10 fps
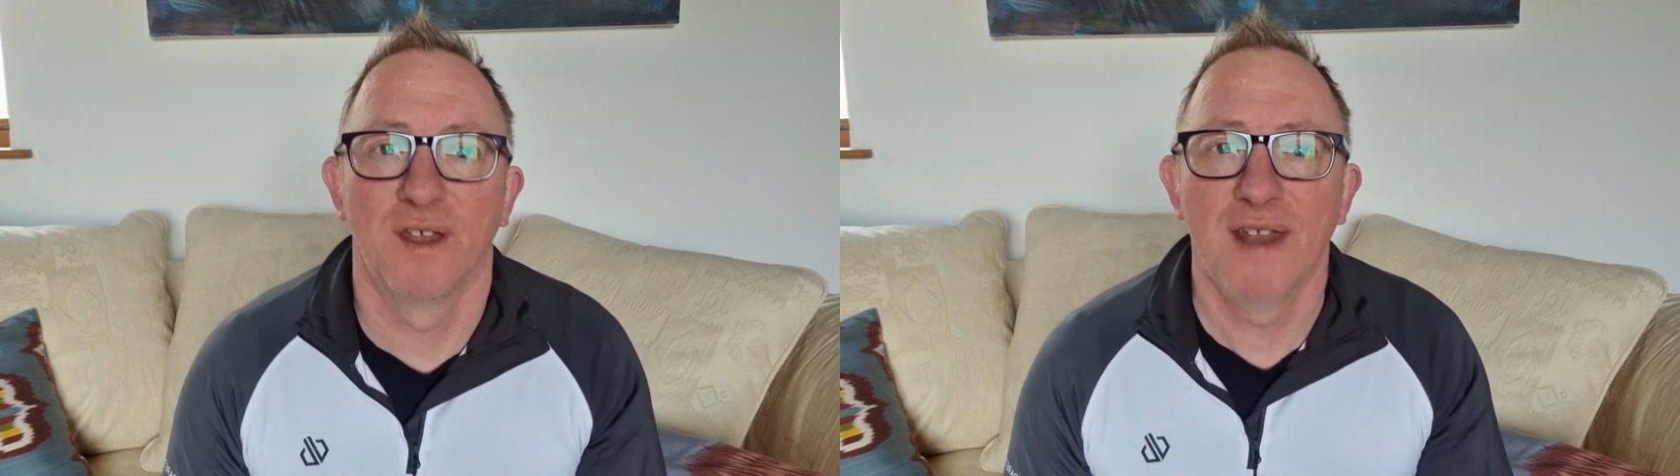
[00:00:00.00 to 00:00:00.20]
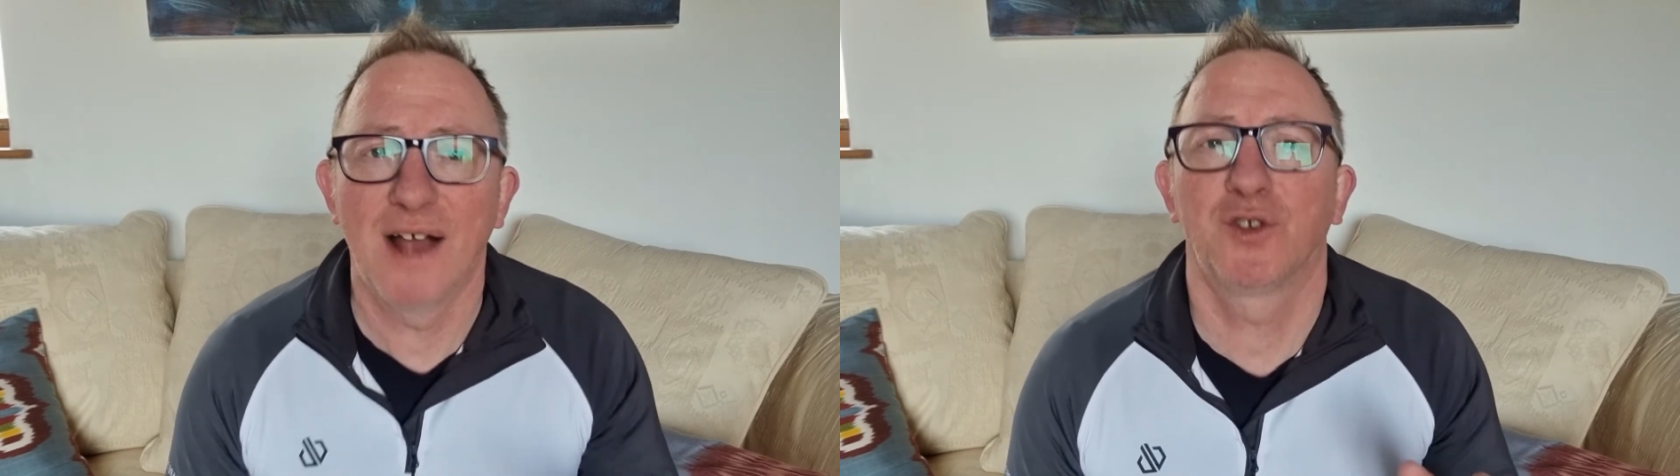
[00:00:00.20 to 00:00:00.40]

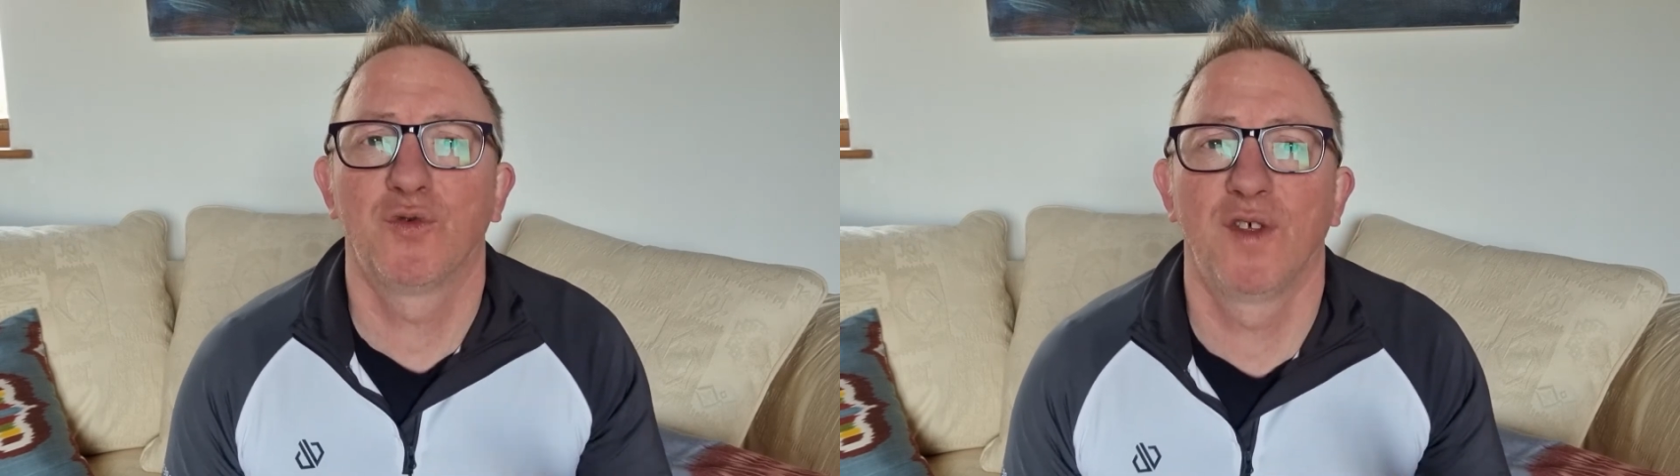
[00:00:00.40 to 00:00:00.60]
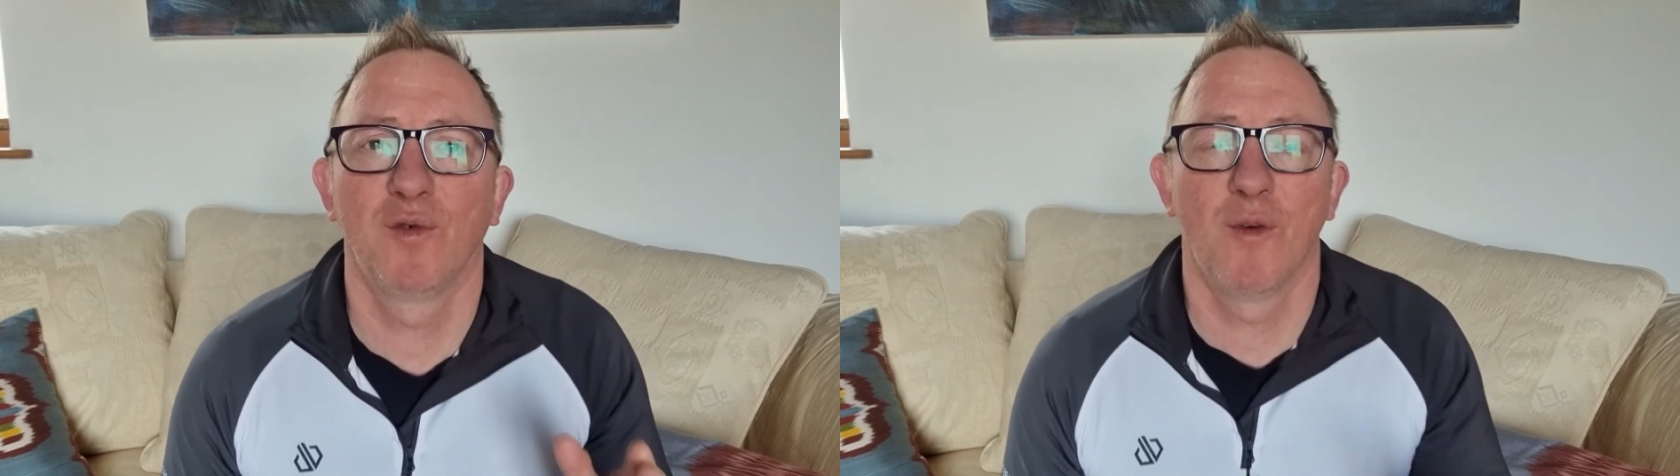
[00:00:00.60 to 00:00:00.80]
natural
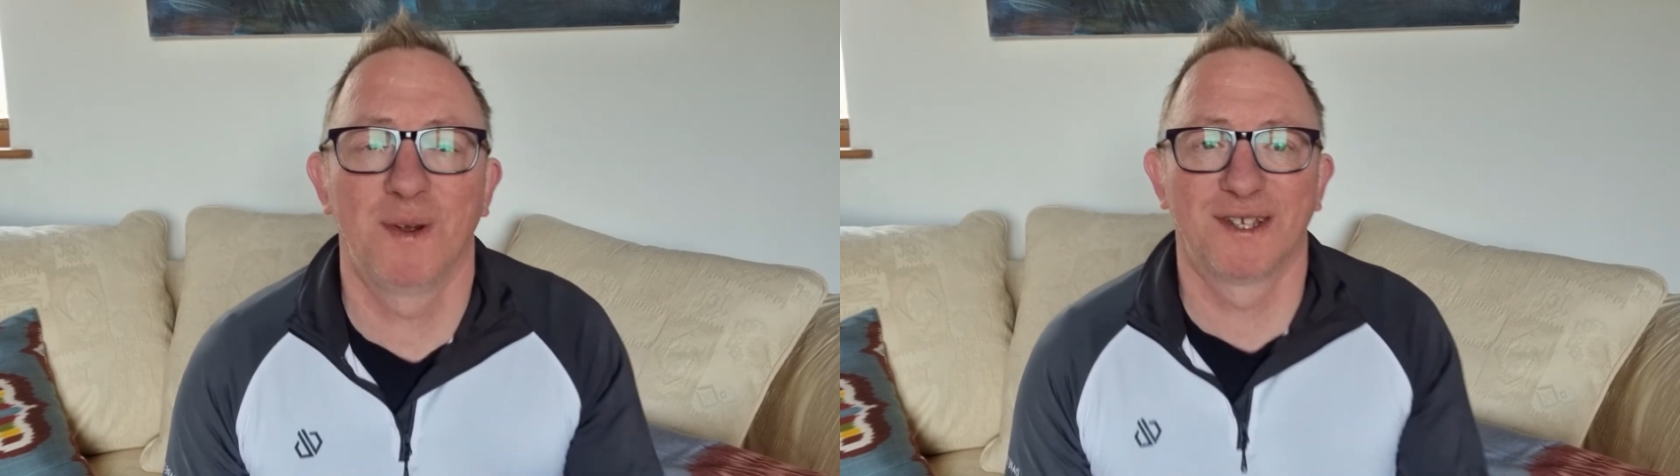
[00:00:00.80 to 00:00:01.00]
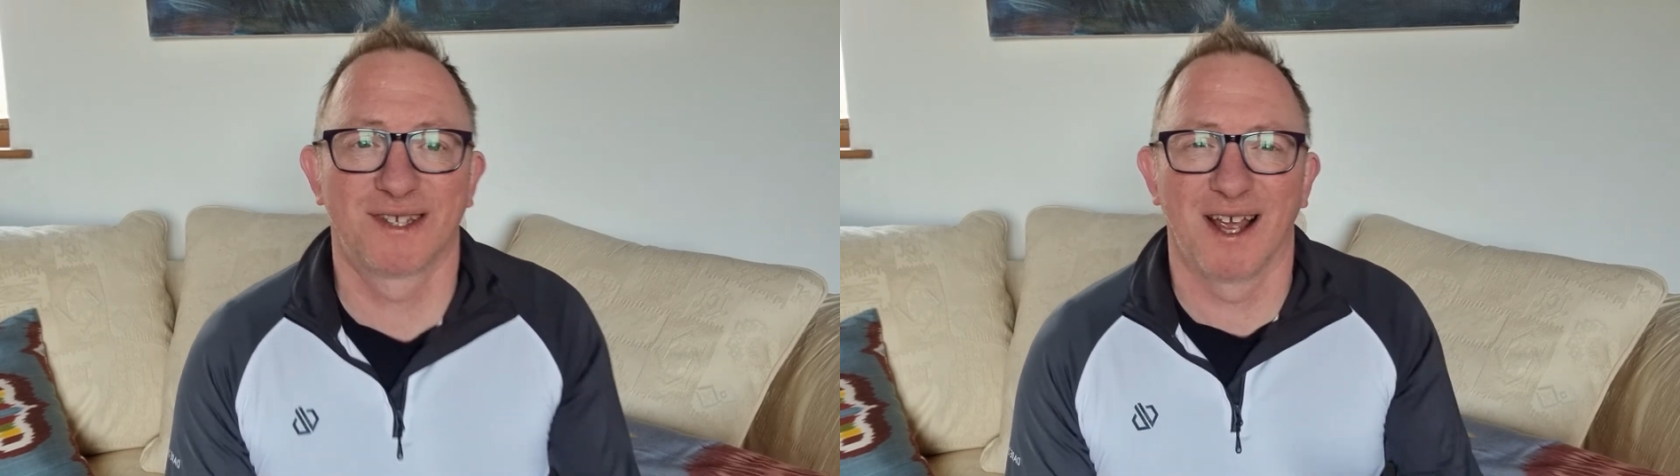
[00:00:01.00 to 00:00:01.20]
thing will be
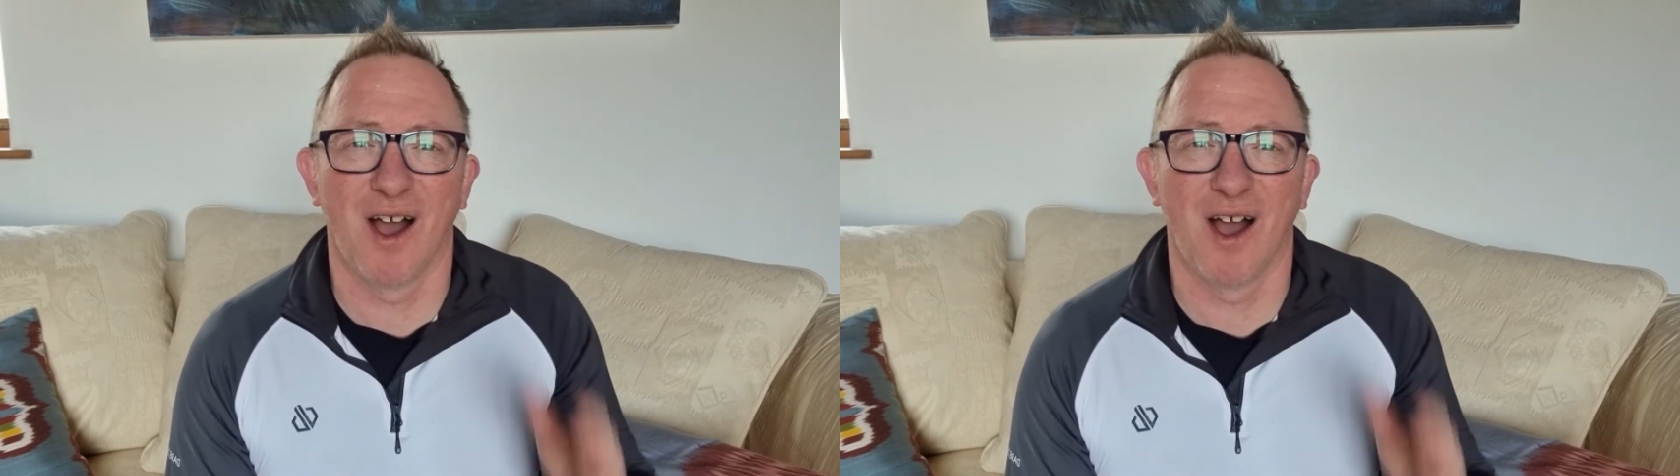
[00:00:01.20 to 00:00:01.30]
to say,